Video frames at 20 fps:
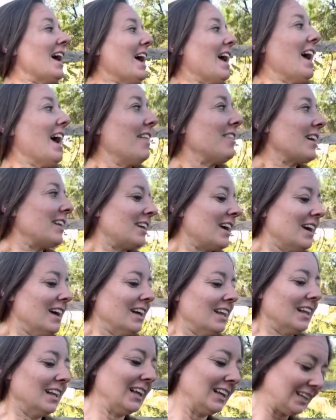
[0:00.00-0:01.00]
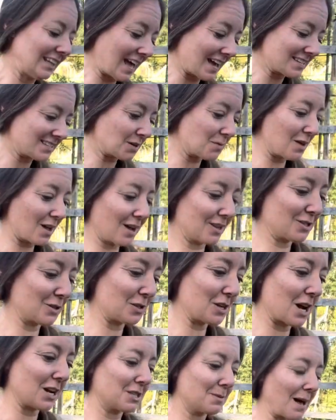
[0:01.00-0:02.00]
And then lastly, we also
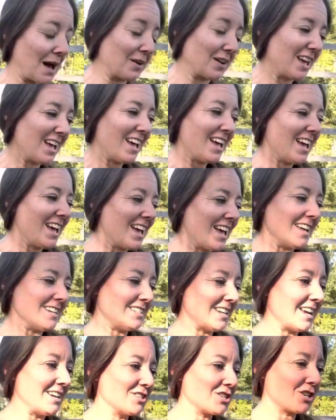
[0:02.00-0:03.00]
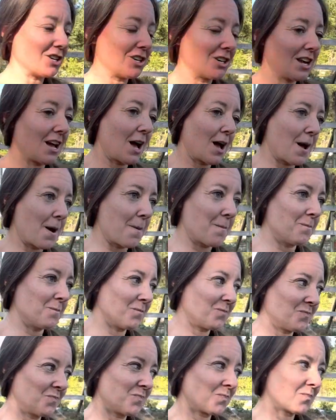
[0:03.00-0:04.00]
talked about endangered um,
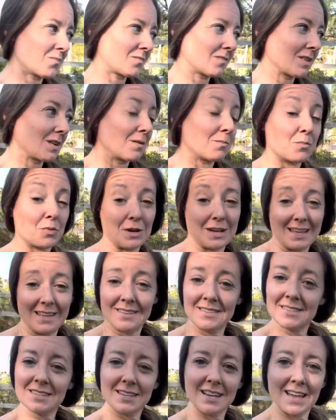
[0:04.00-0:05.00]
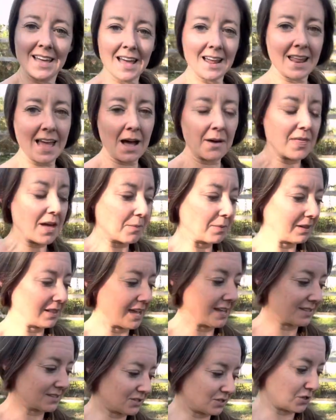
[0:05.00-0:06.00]
breeds and how that
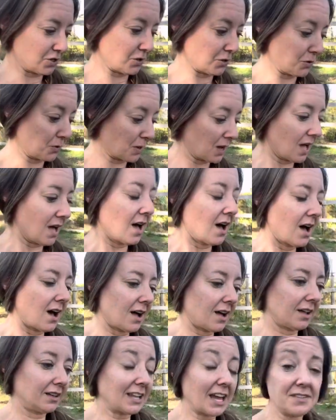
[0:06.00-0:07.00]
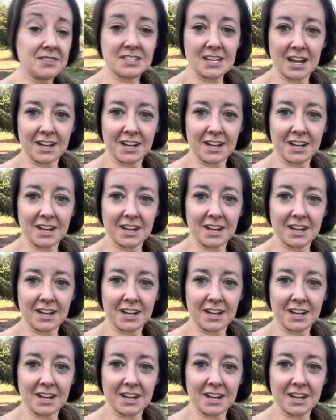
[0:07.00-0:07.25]
relates to uh, livestock